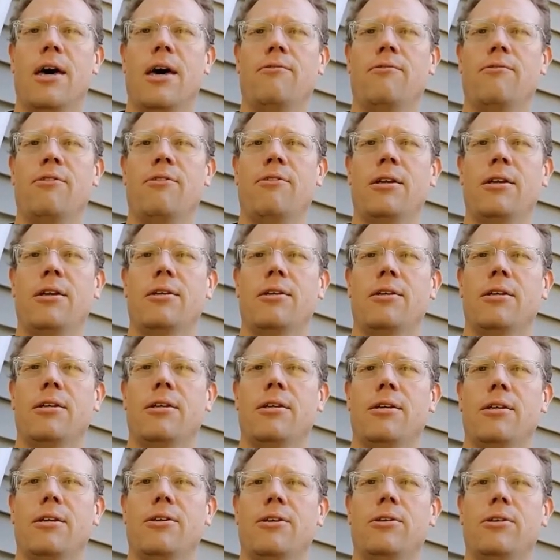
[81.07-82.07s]
that vent
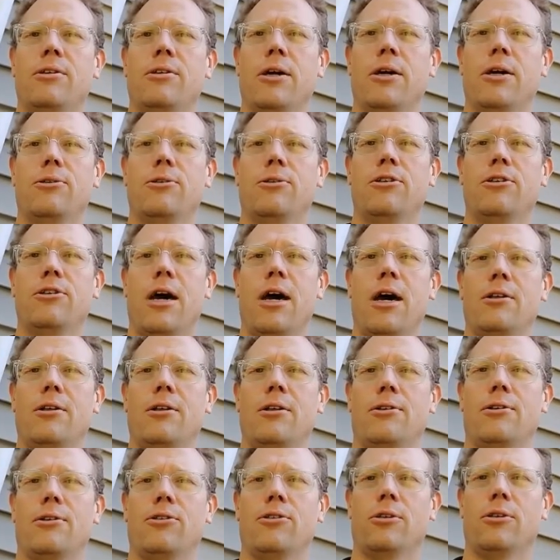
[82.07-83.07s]
to the
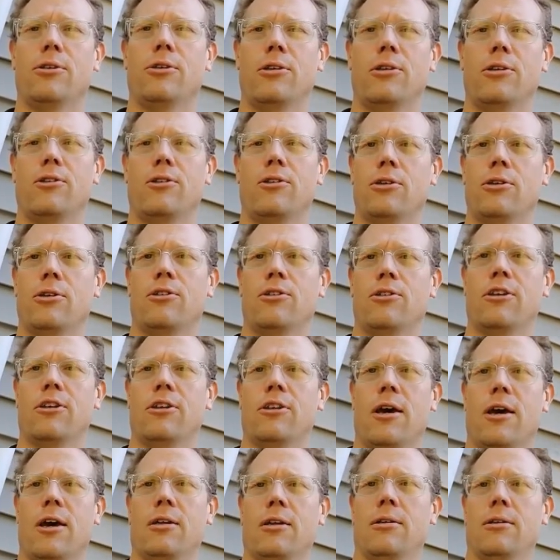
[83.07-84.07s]
outside, so that's a good
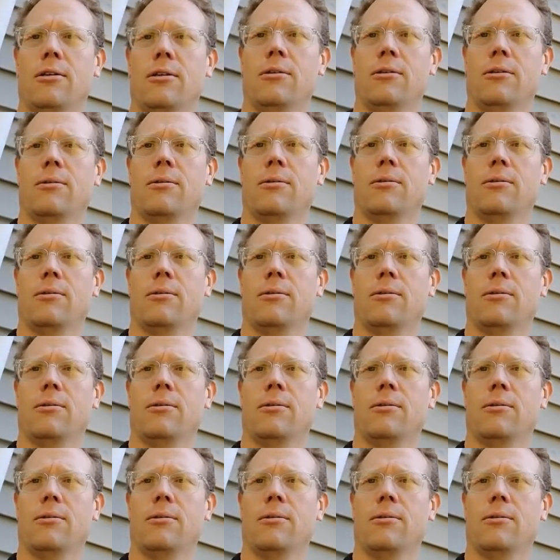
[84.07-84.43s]
sign.